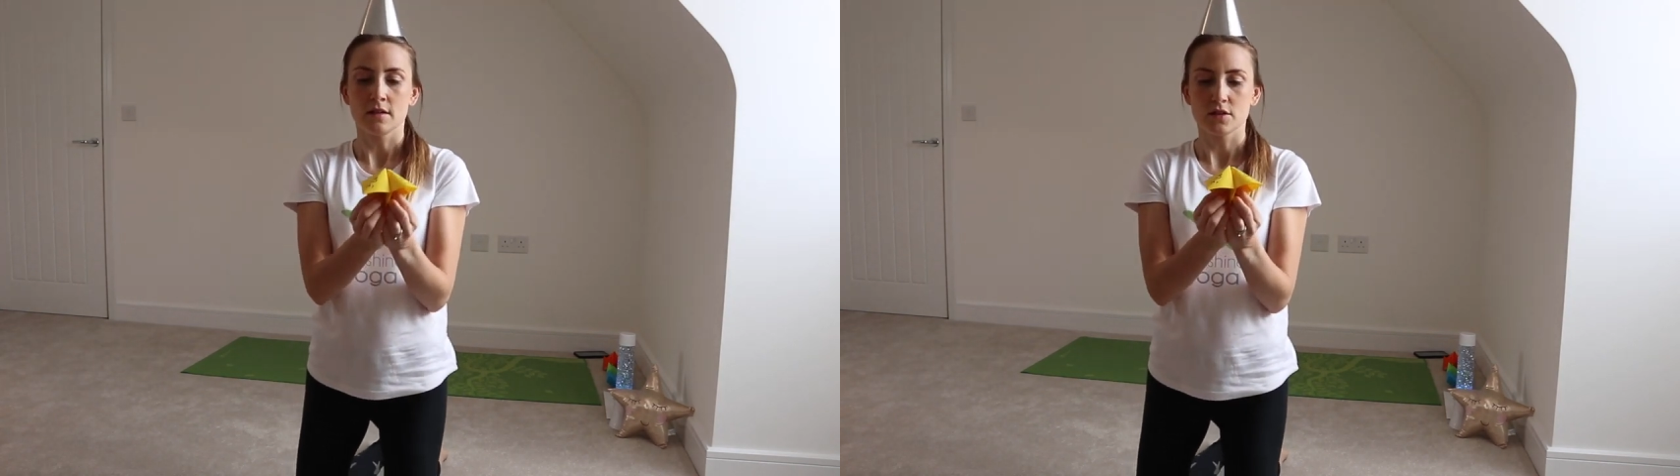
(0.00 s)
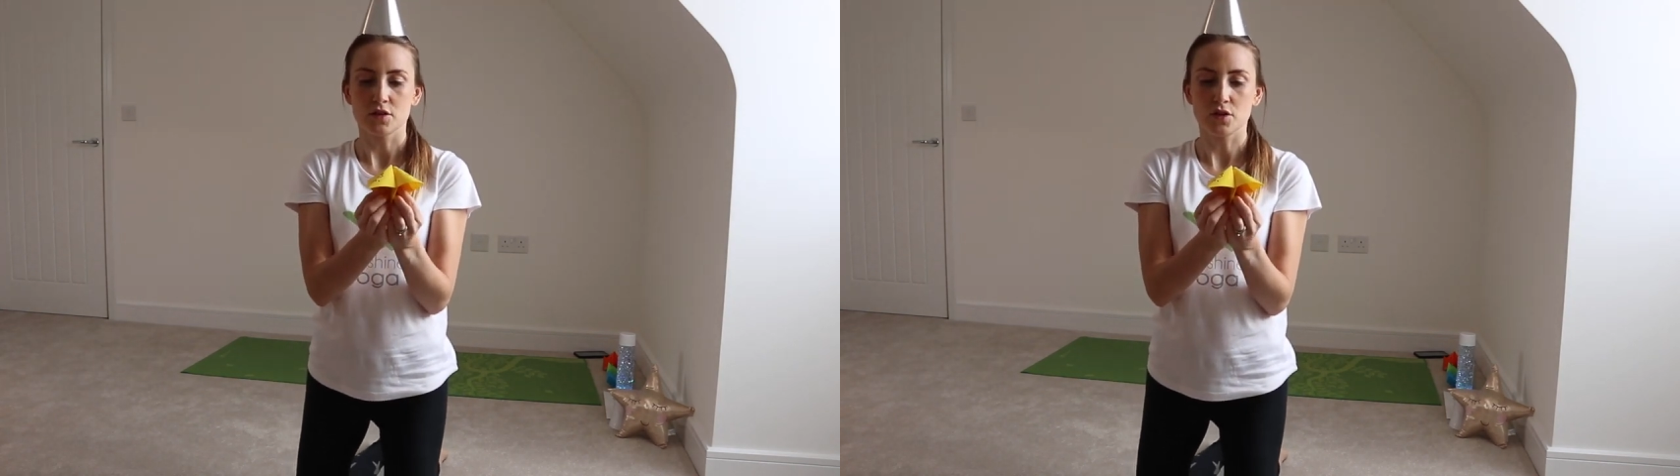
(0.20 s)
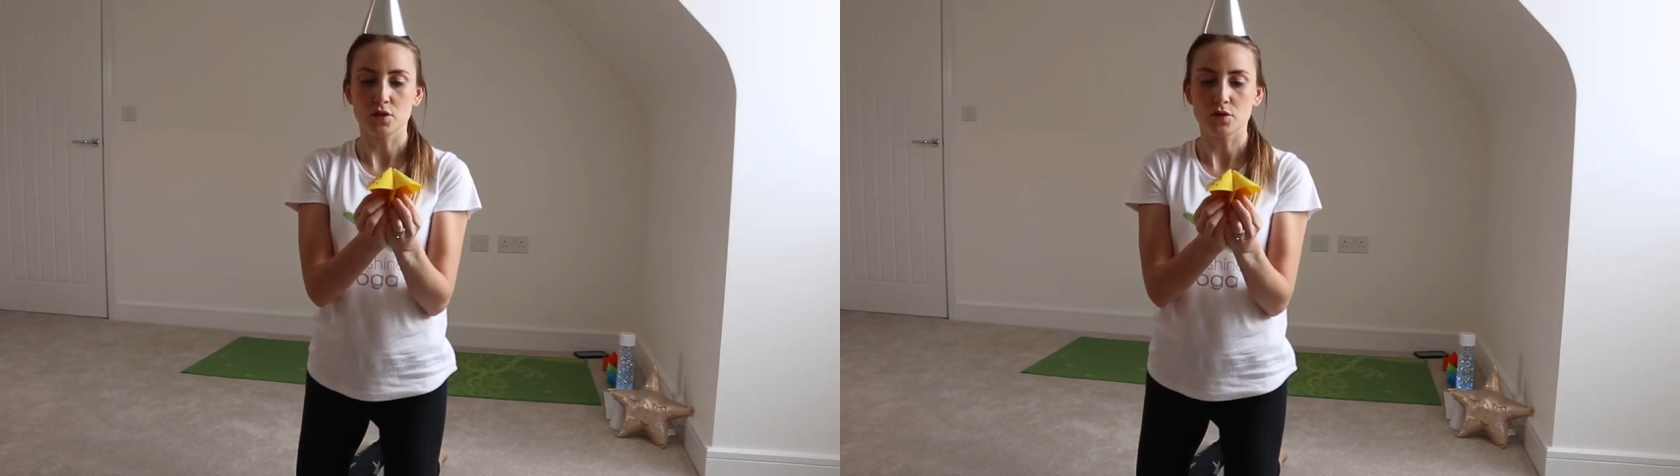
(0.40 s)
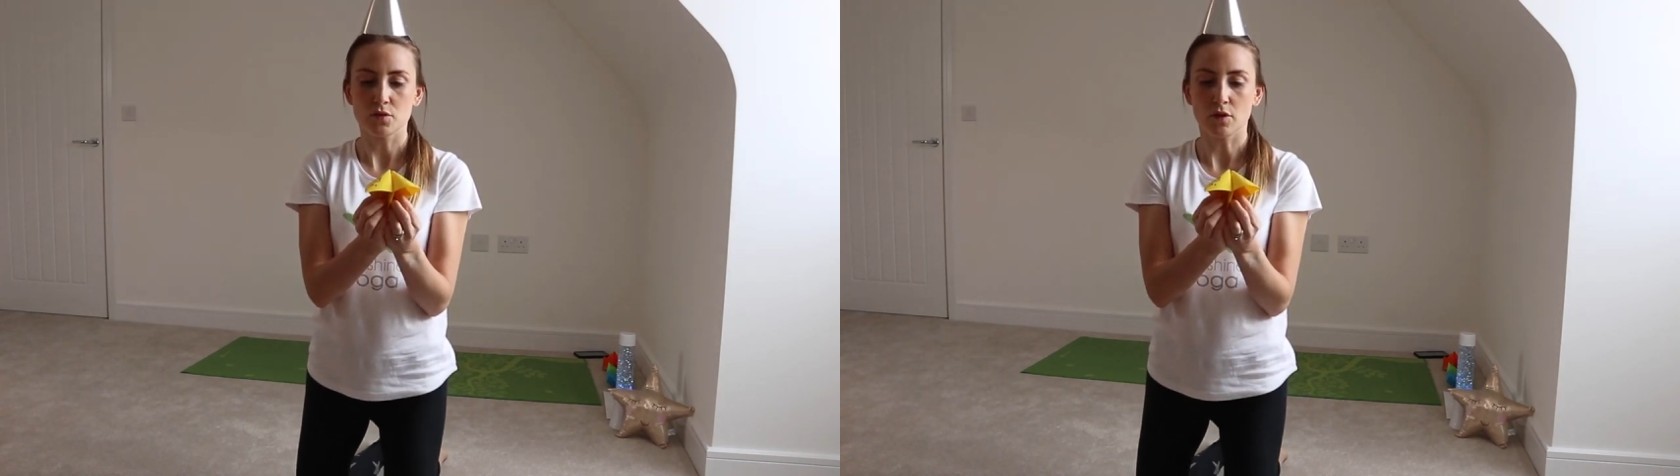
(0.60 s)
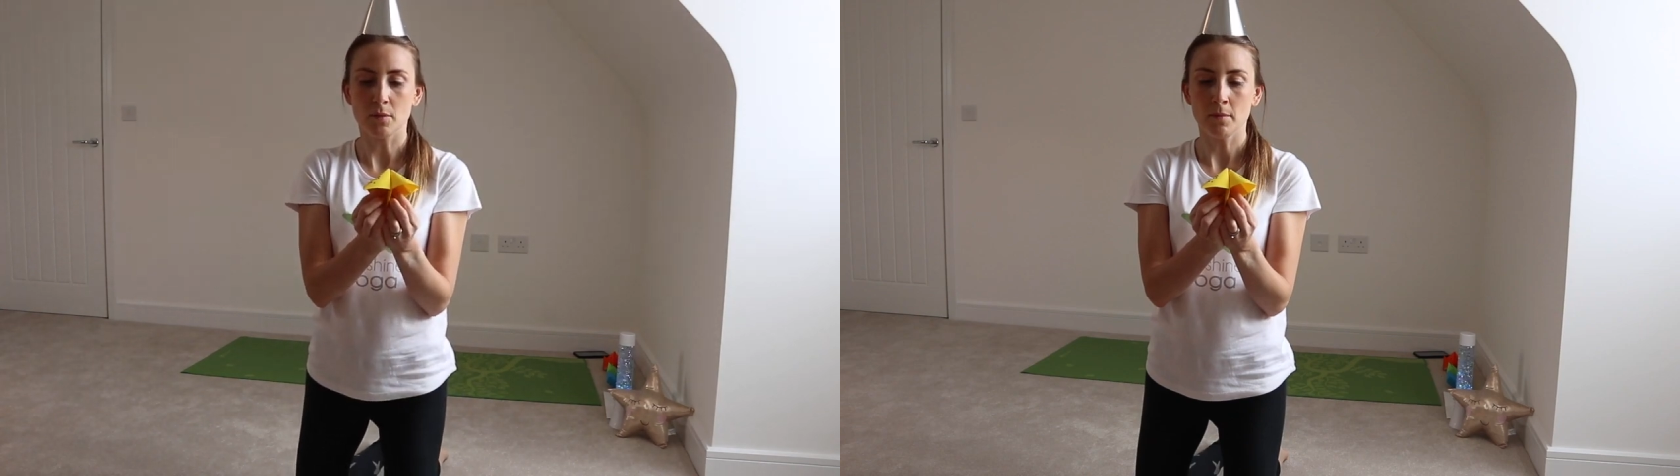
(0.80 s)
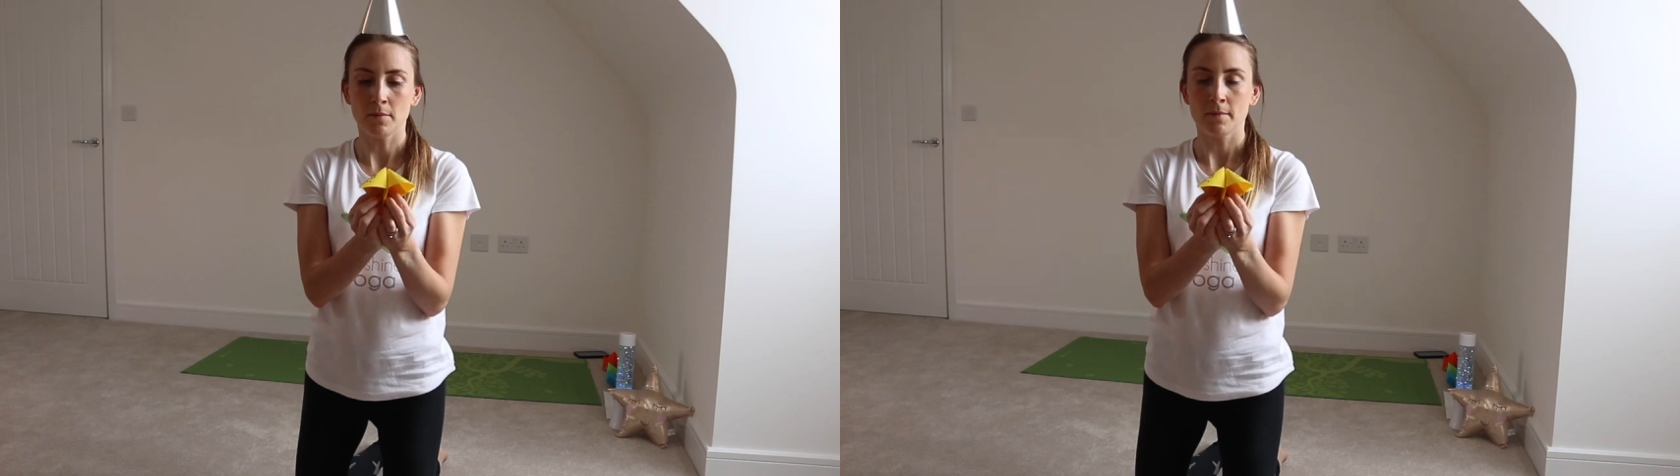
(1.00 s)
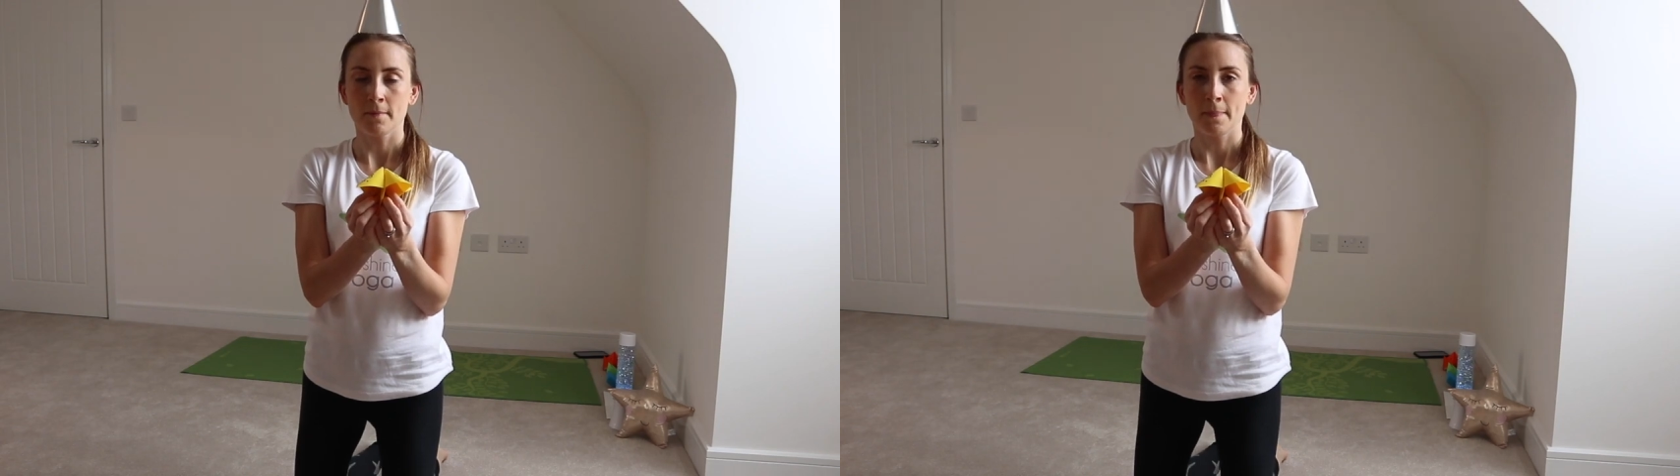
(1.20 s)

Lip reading: to choose from,